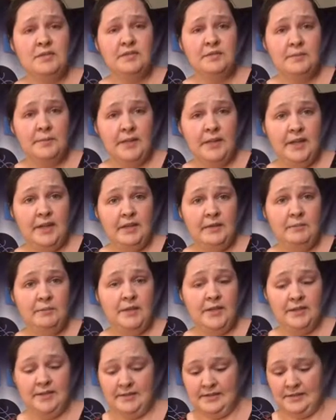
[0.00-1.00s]
of my
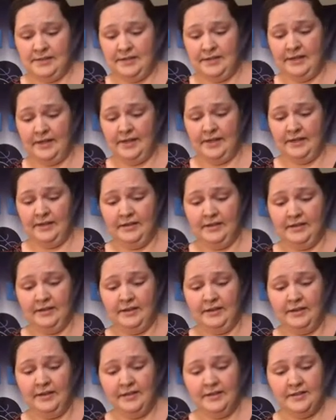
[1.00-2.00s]
headbands that I had
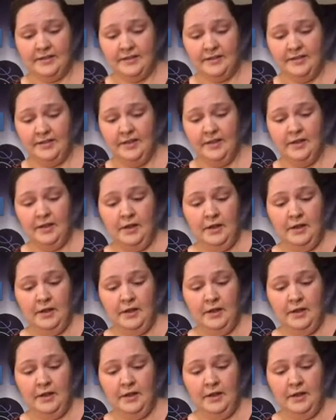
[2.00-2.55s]
collected,